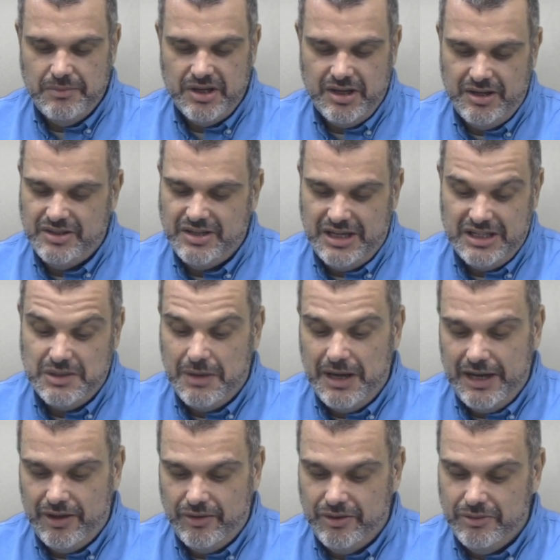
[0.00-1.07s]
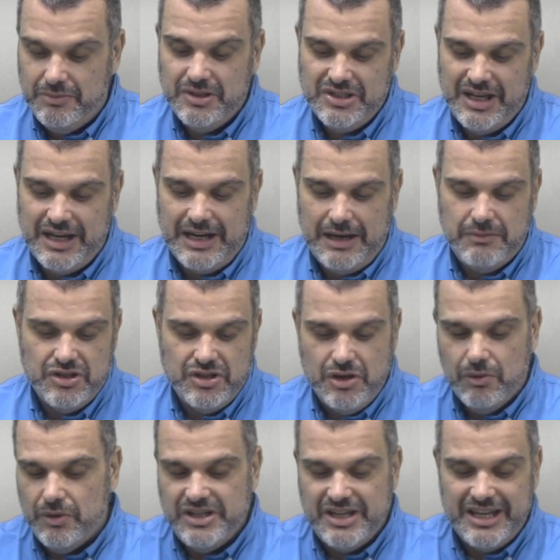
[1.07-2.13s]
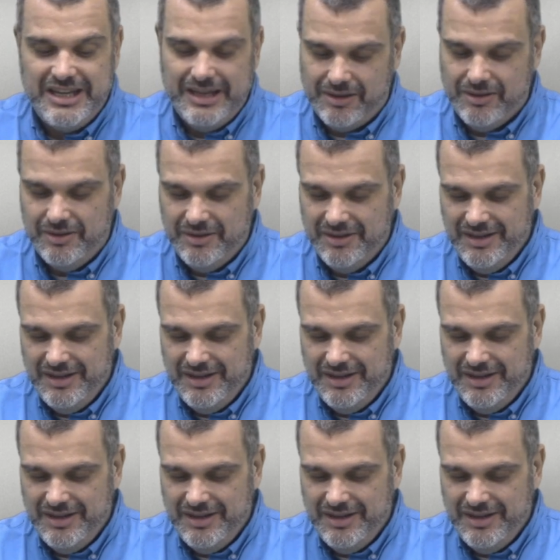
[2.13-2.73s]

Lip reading: because I smiled, almost like I was going to giggle.